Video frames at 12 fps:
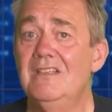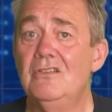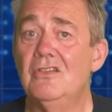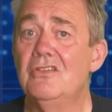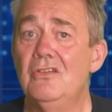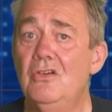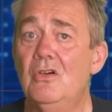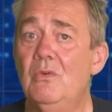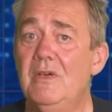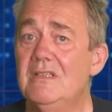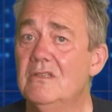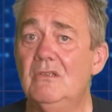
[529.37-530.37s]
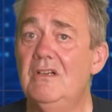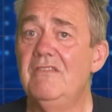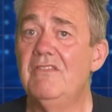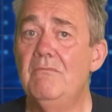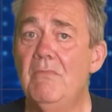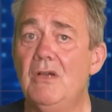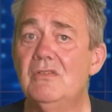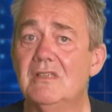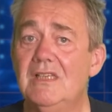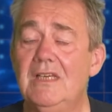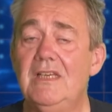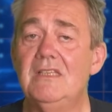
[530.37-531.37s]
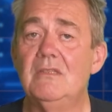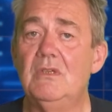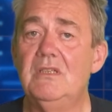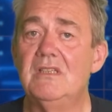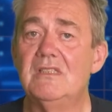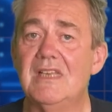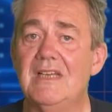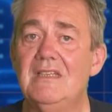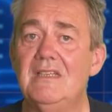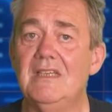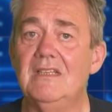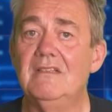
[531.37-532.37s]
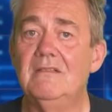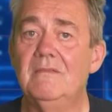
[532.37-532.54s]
doesn't always or even mostly lead to understanding.